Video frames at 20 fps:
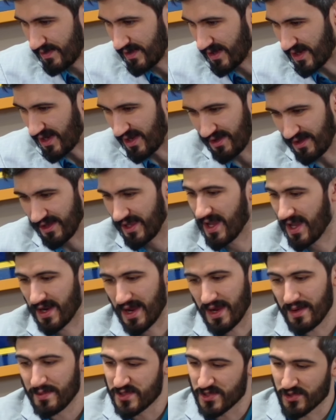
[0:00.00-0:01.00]

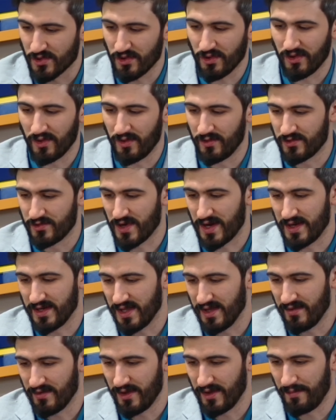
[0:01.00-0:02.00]
I'm scrolling, trying to
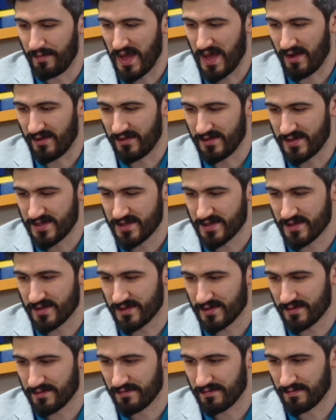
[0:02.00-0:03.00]
give a balanced
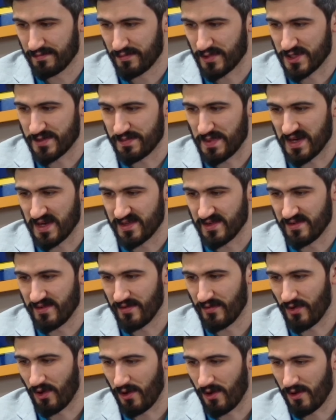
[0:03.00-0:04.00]
perspective
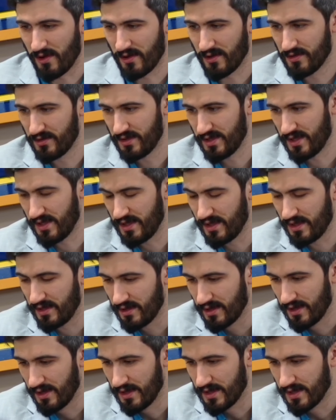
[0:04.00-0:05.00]
of all the
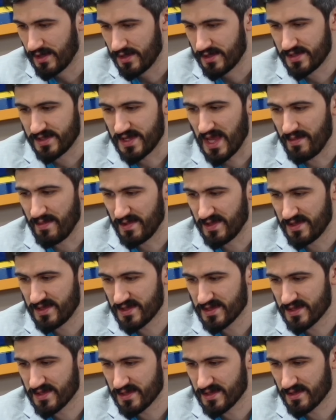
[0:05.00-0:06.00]

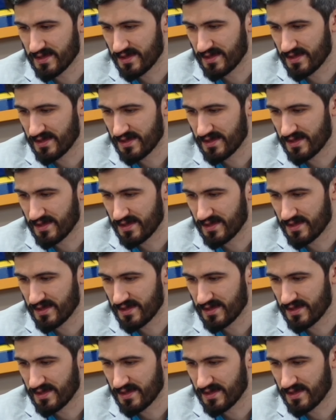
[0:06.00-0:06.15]
statements.